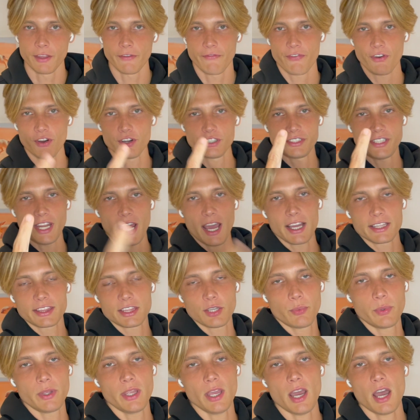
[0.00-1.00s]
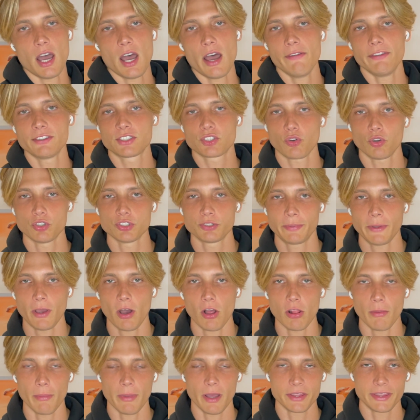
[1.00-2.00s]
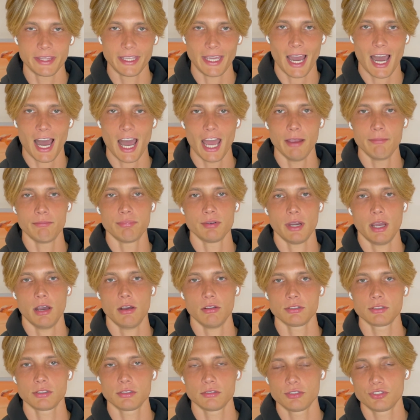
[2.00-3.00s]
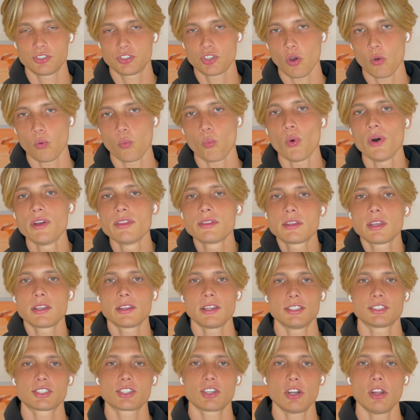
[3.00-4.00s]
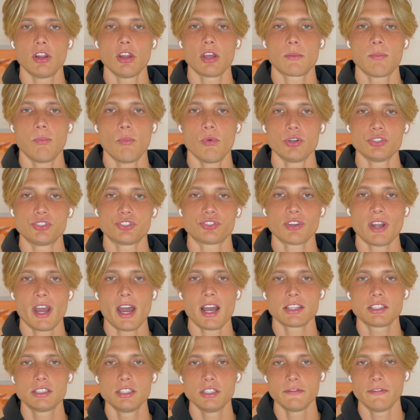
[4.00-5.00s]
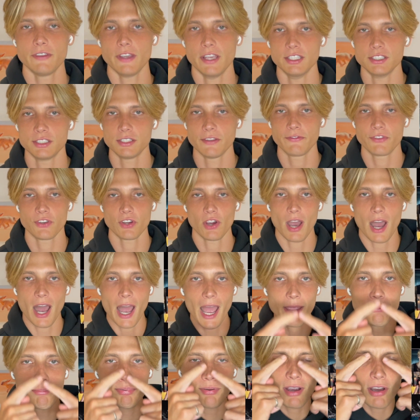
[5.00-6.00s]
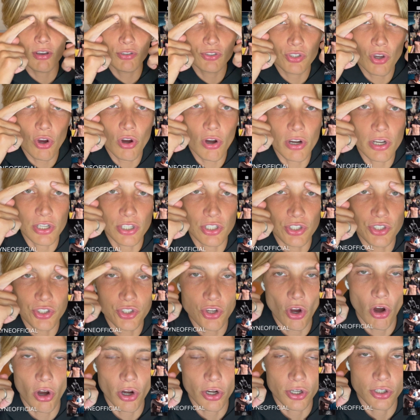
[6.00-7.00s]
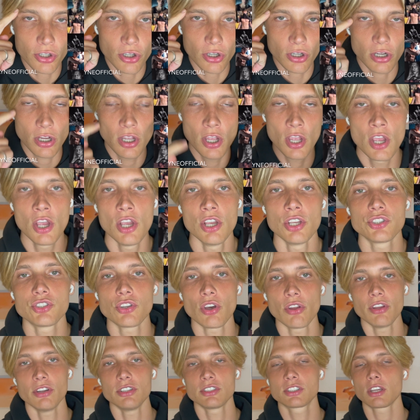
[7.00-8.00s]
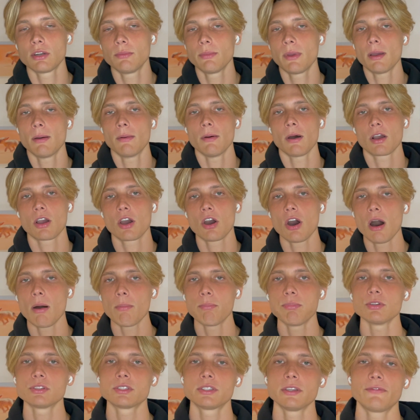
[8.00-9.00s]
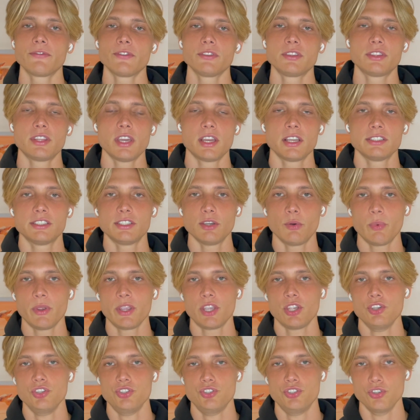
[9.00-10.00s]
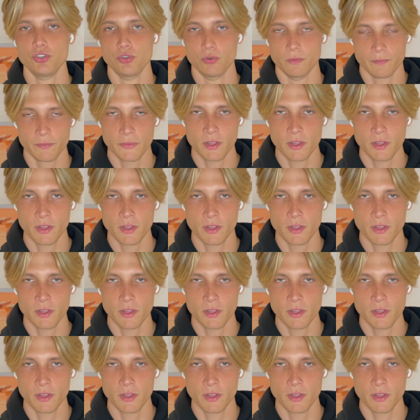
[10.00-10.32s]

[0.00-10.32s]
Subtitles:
first hack that we have is going to be all about the eyebrows. So one thing that's going to look more attractive is if your eyebrows are darker. So there's going to be a couple different things that we can do.